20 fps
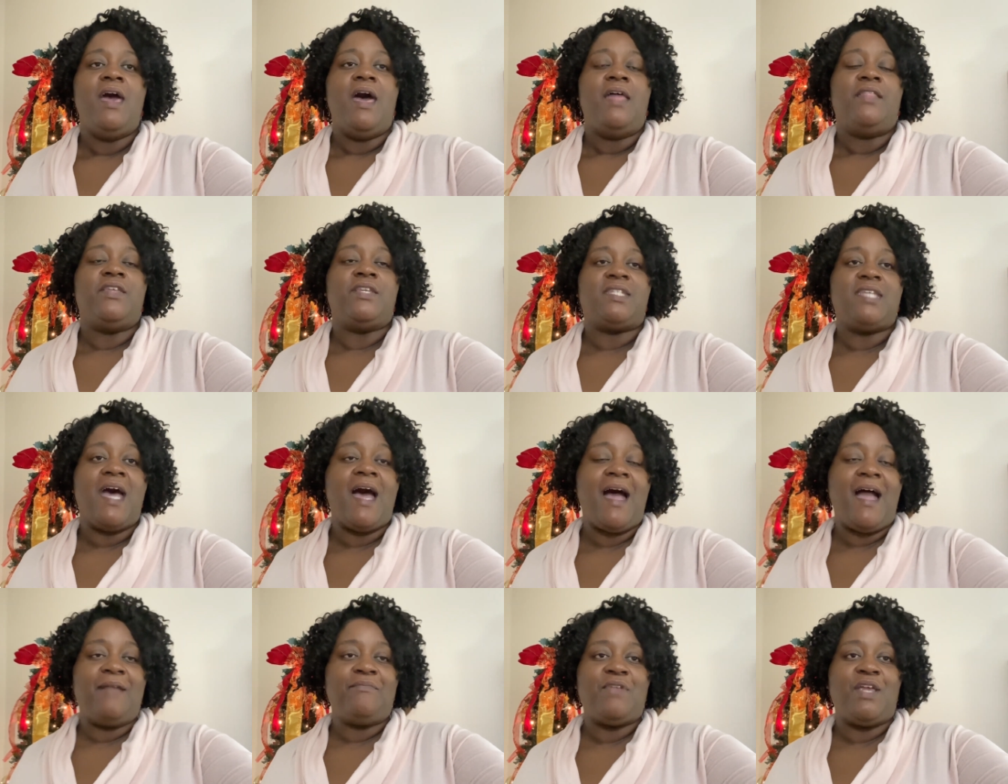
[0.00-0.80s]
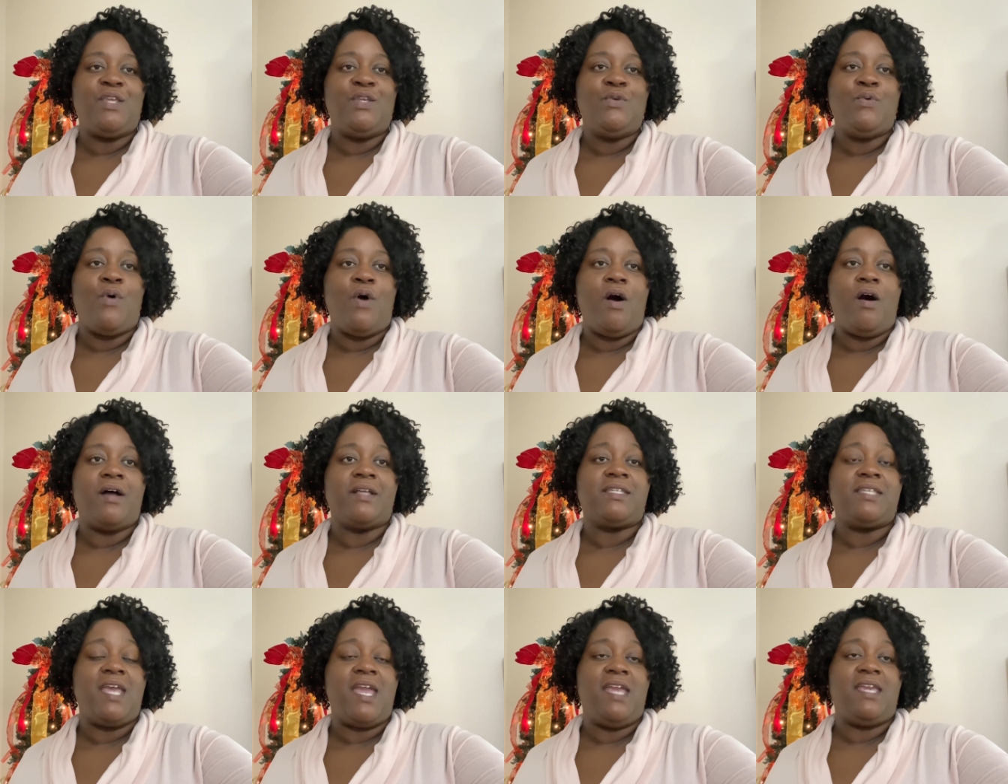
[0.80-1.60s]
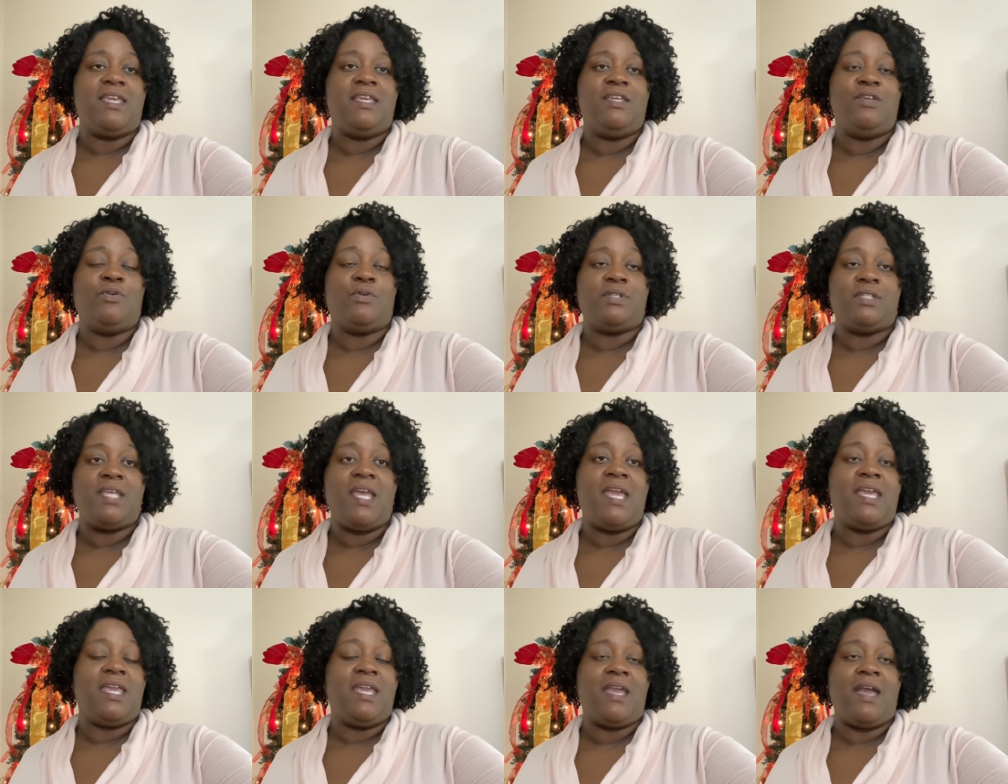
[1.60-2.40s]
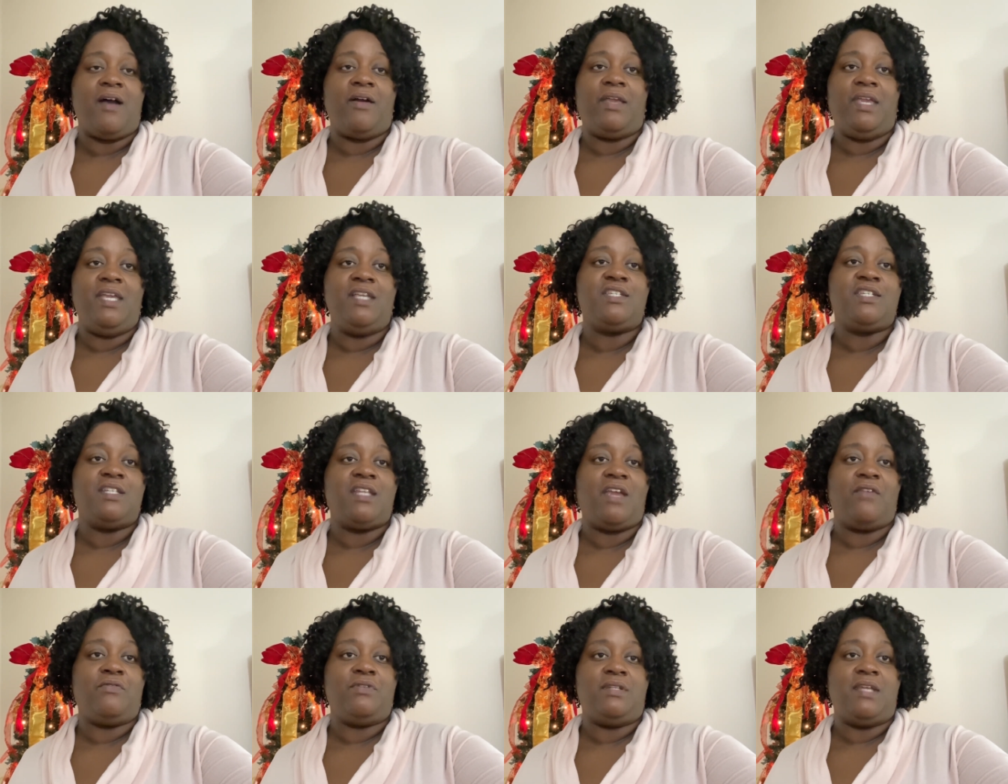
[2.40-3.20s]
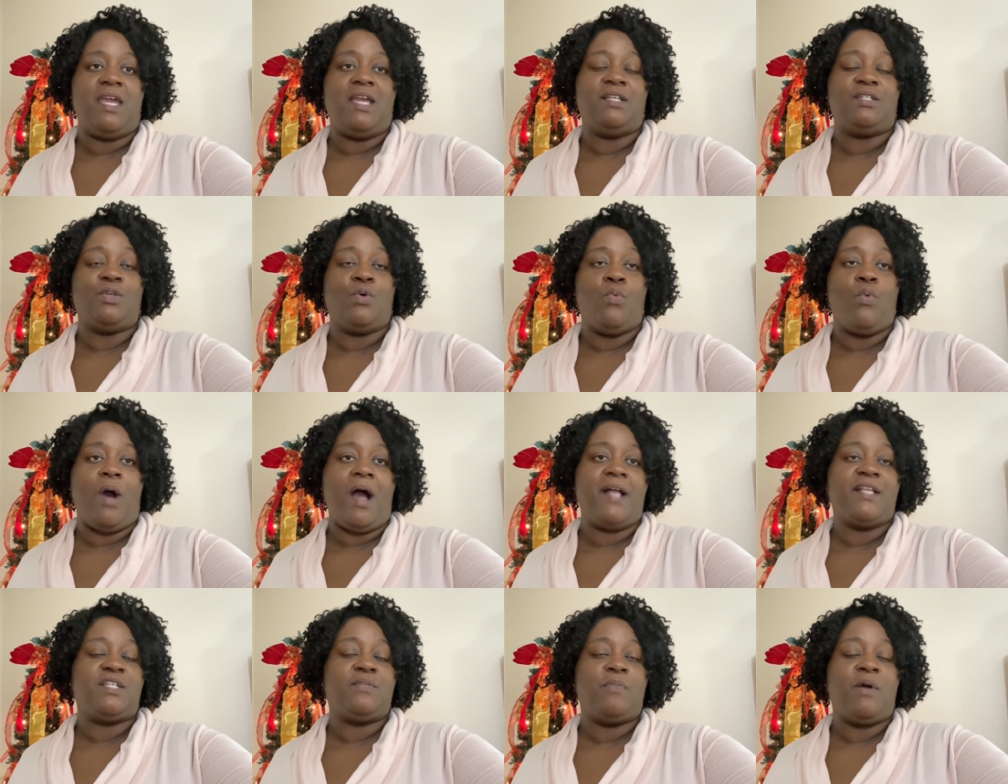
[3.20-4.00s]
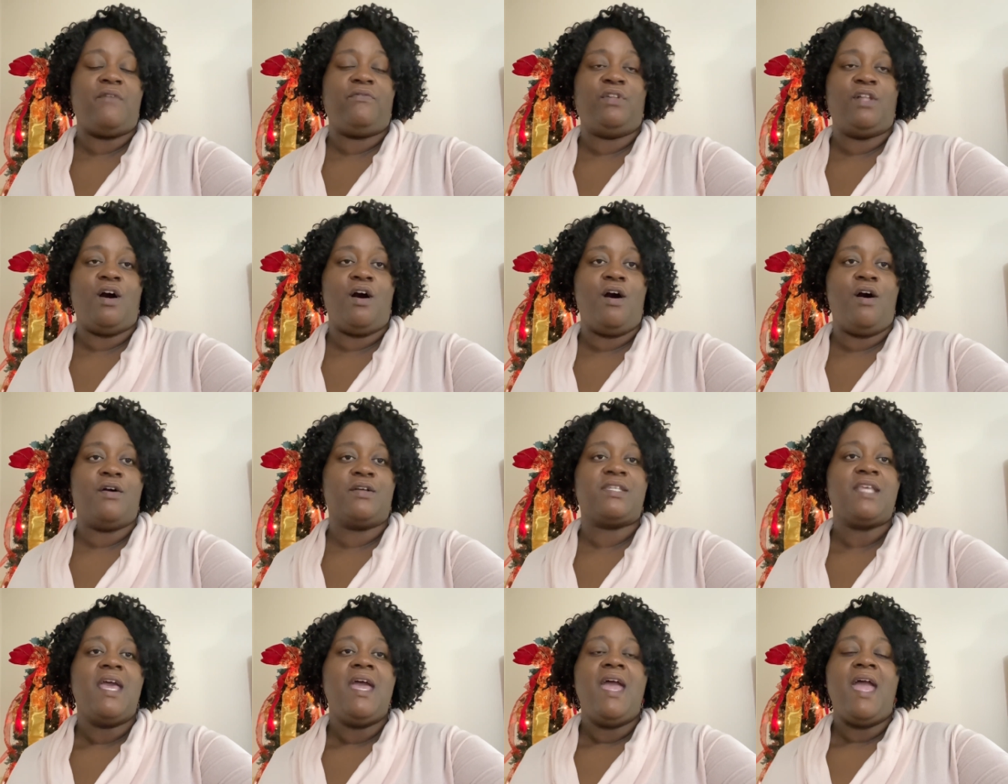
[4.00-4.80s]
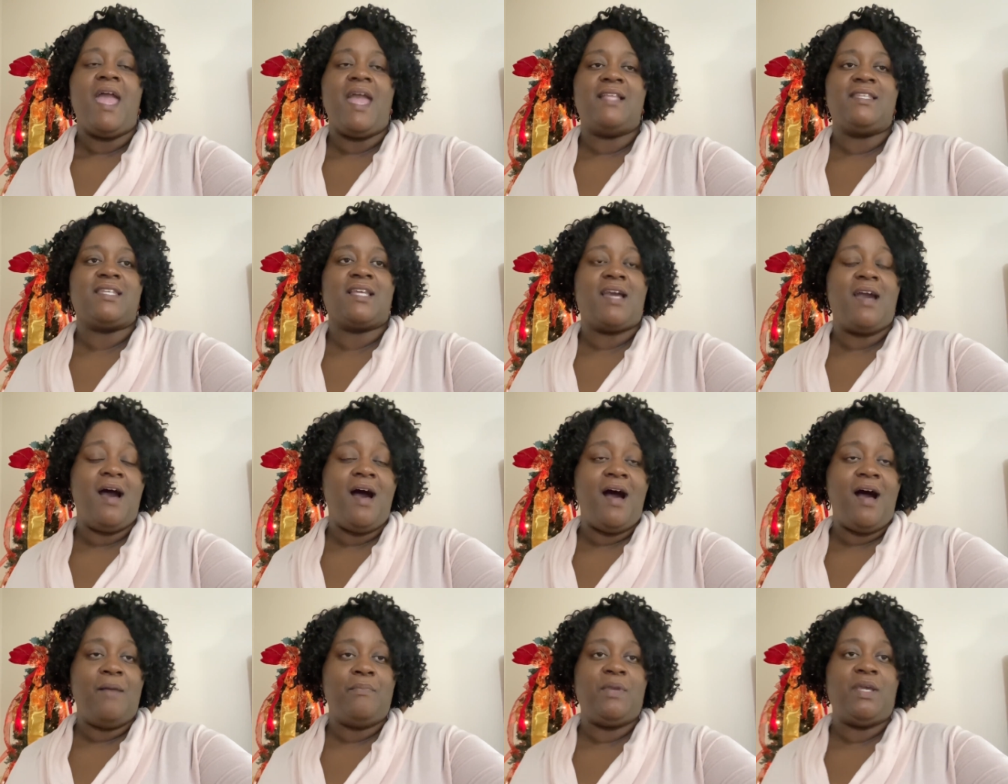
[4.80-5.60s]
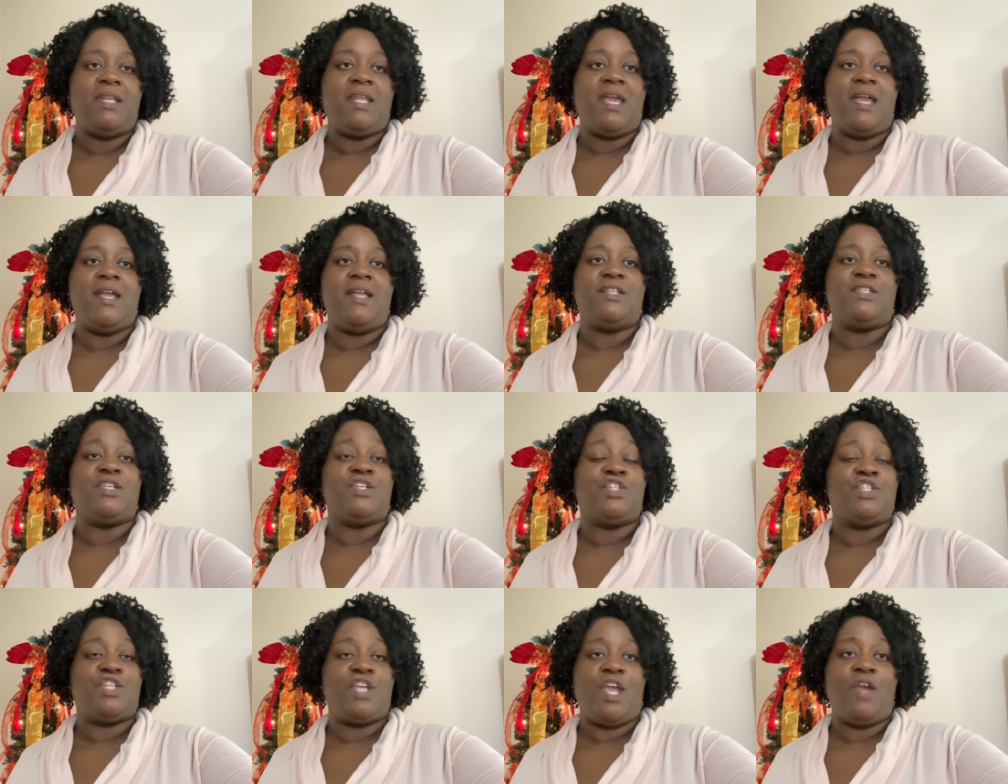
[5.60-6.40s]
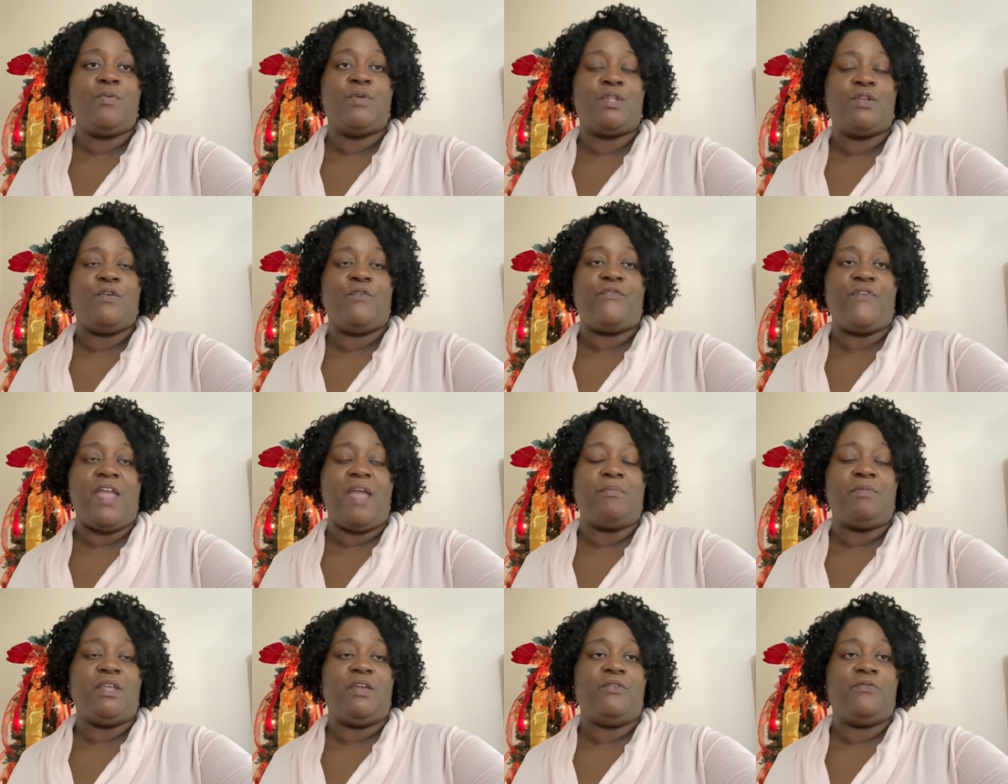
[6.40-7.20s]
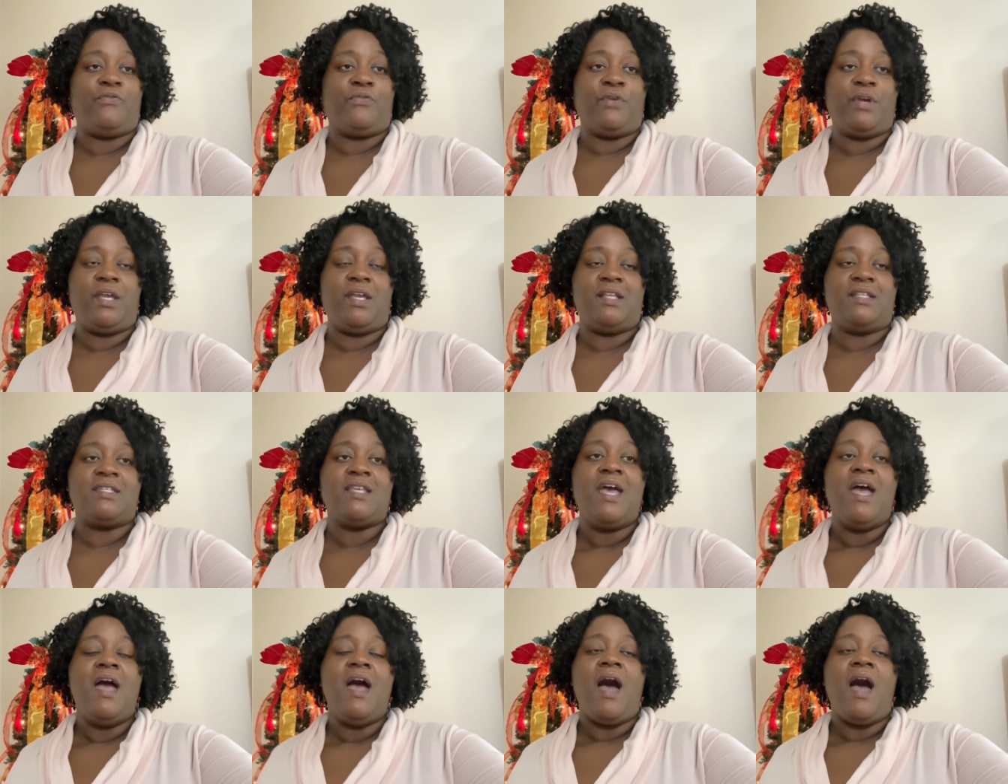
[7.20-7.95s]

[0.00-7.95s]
the time that you all are take you're taking out each and every day to watch my vlogs and to comment and to share with your family and friends.